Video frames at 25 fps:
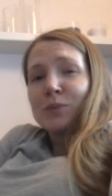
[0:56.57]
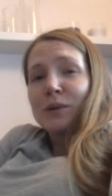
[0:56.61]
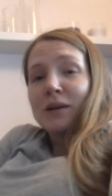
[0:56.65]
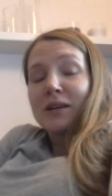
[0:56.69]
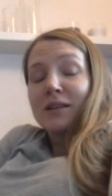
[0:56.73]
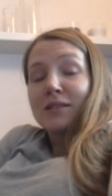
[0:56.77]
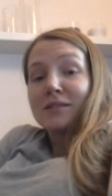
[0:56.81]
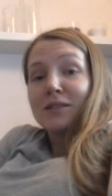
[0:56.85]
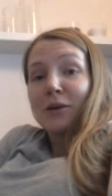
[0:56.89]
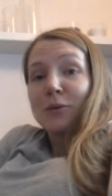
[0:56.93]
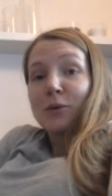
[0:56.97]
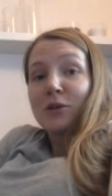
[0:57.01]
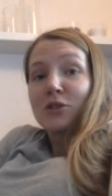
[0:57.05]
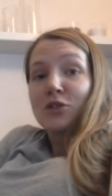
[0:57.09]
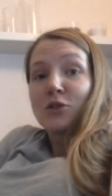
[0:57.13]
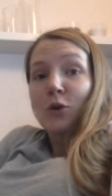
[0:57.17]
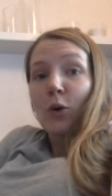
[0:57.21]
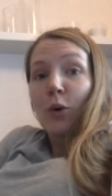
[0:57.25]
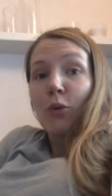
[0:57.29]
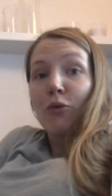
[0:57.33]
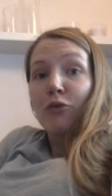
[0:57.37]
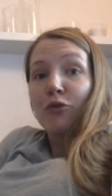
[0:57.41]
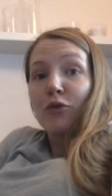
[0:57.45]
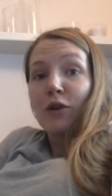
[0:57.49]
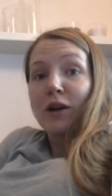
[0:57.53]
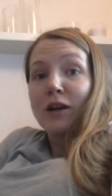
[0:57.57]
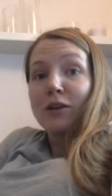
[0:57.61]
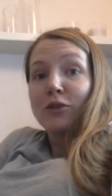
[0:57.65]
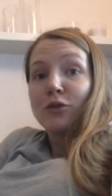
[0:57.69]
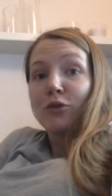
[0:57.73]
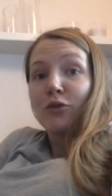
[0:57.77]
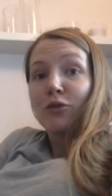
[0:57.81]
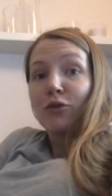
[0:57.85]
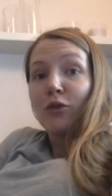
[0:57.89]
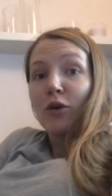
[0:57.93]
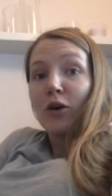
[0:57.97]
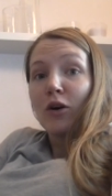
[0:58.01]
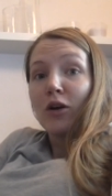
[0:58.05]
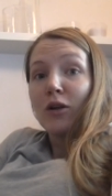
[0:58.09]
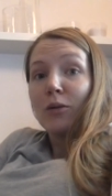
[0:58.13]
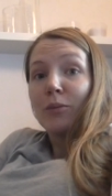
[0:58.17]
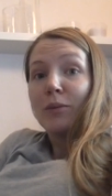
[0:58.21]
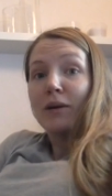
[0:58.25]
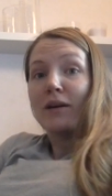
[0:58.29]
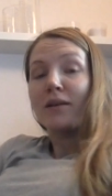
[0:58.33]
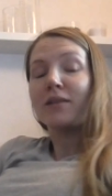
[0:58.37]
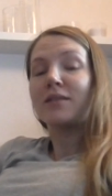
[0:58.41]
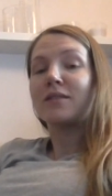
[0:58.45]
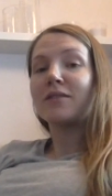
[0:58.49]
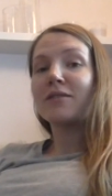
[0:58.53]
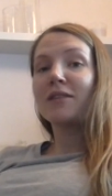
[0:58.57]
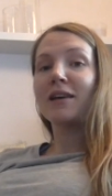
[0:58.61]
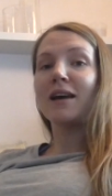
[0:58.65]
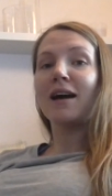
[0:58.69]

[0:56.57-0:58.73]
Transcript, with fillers: because I was so afraid to fall because of